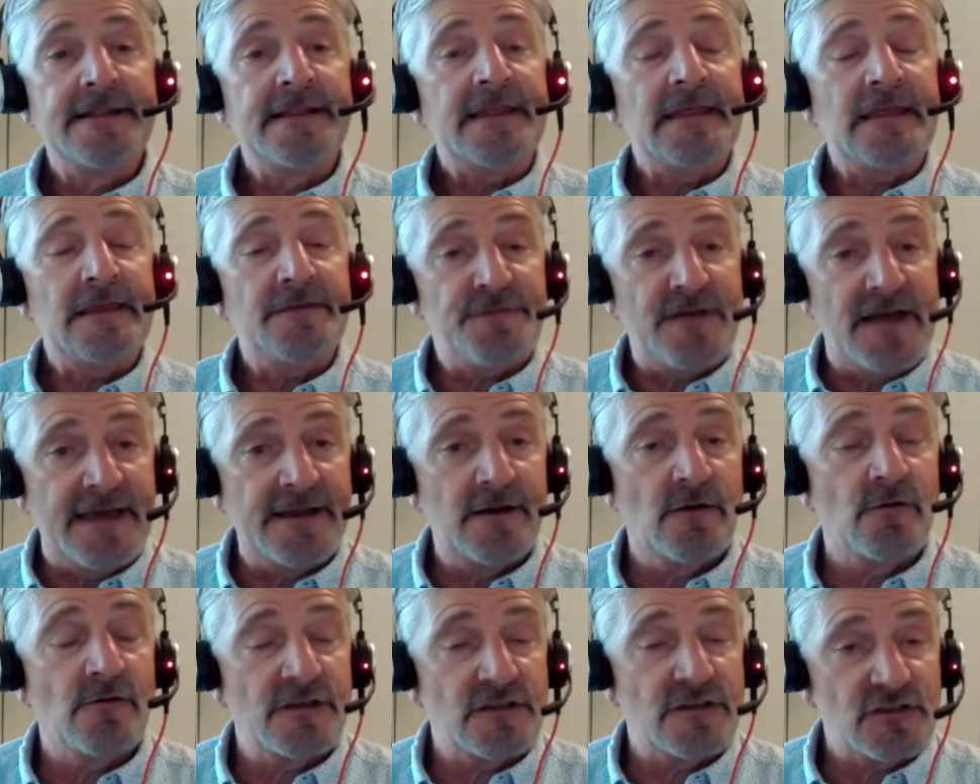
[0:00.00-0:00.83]
If I
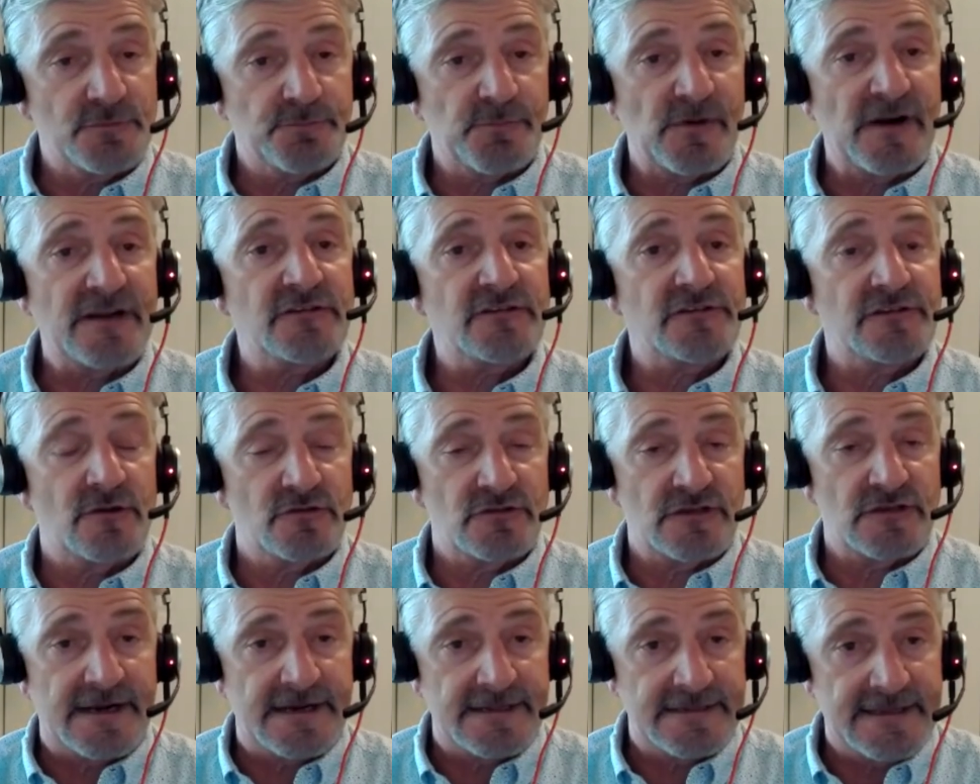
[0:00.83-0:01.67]
don't express those
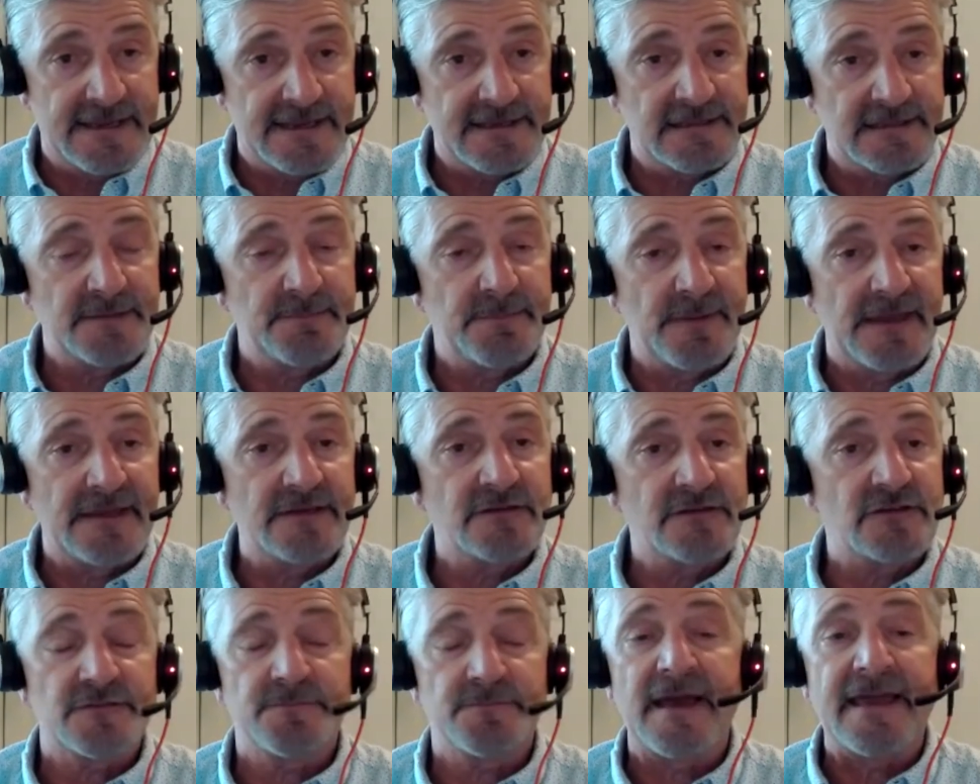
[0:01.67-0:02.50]
on a daily
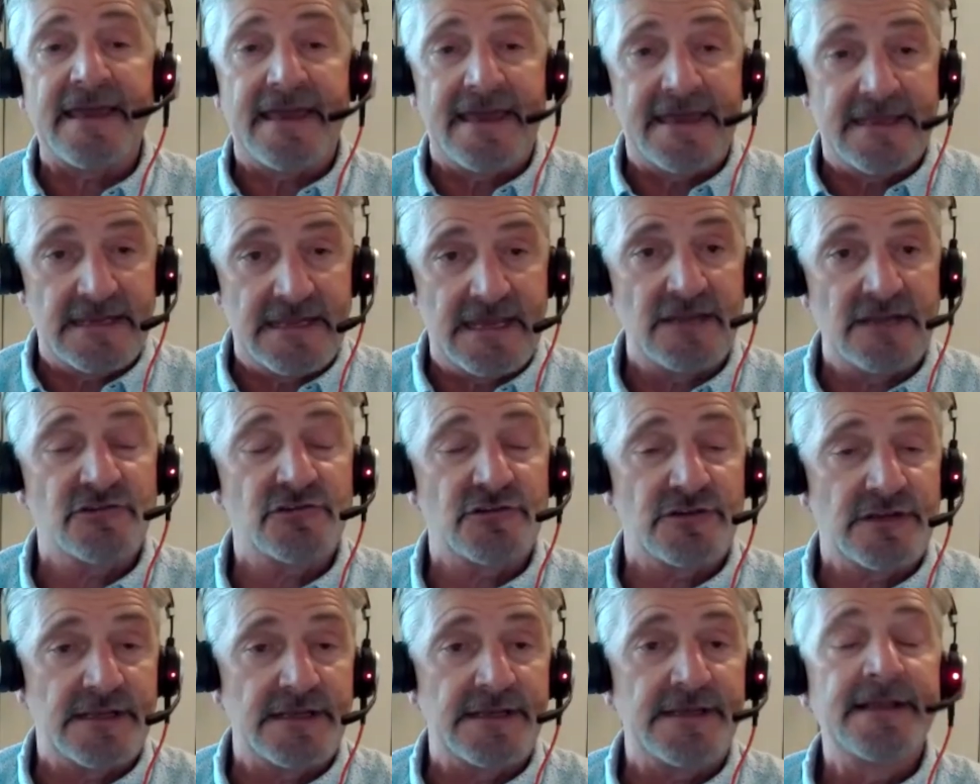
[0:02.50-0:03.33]
basis, my
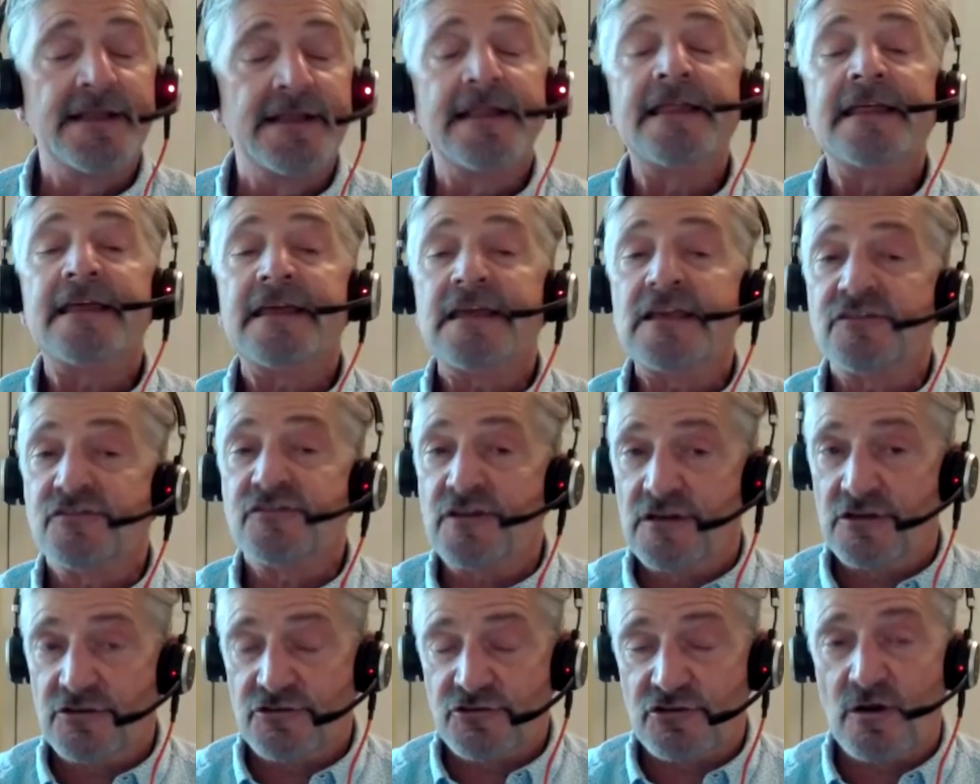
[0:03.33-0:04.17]
ADHD is
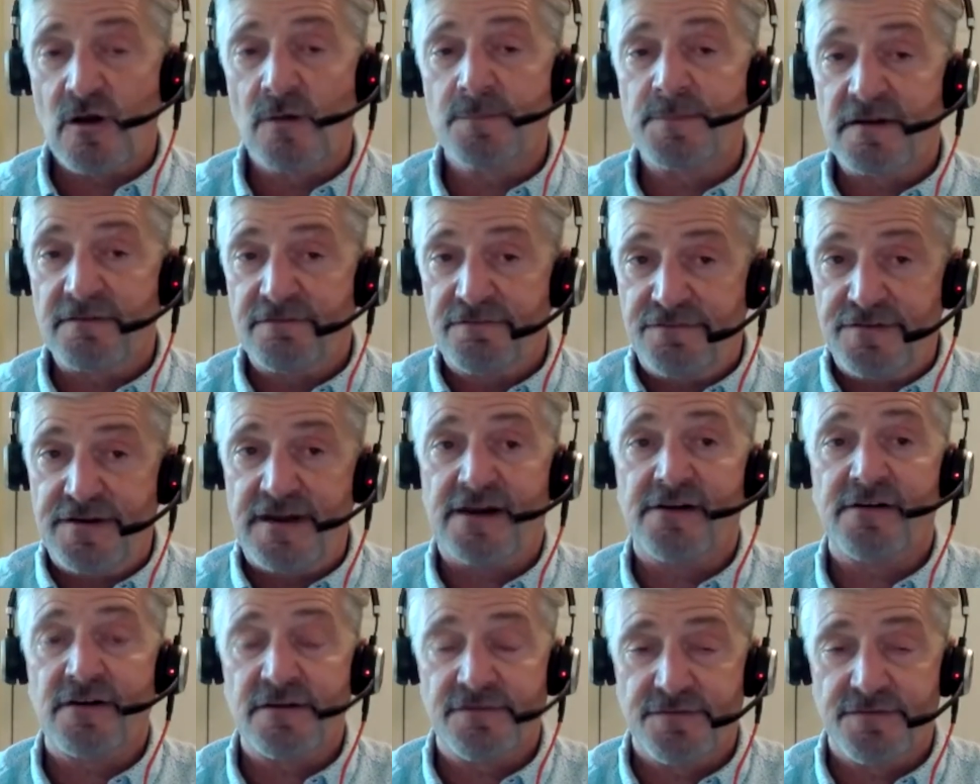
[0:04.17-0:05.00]
going to show up in a
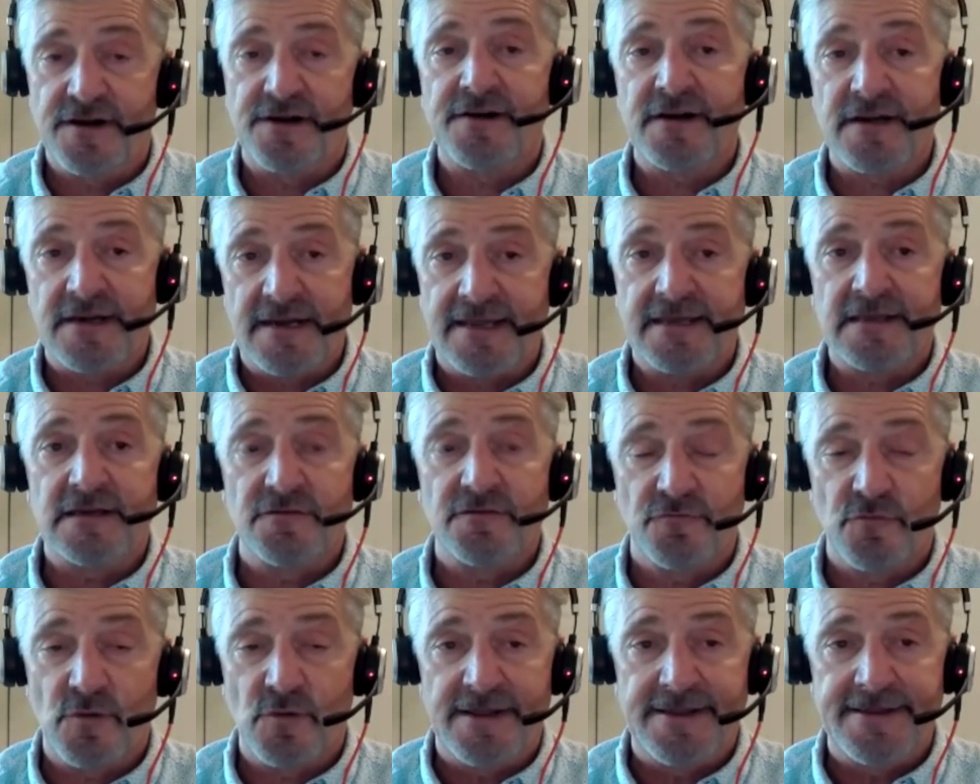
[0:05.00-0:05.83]
very, very
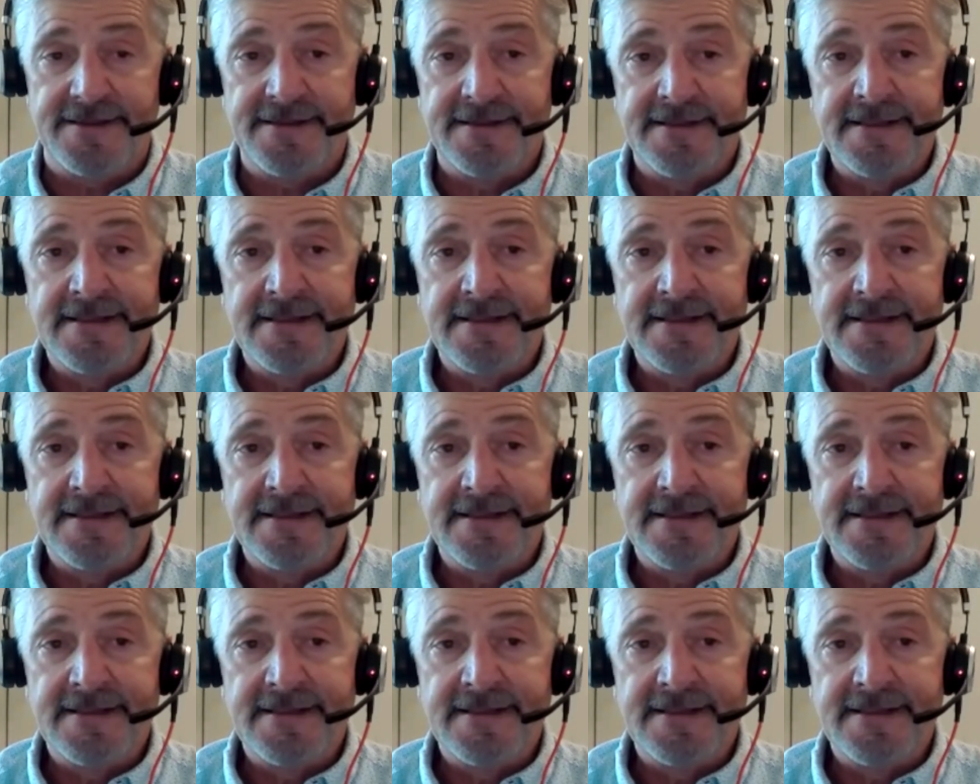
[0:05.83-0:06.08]
negative way.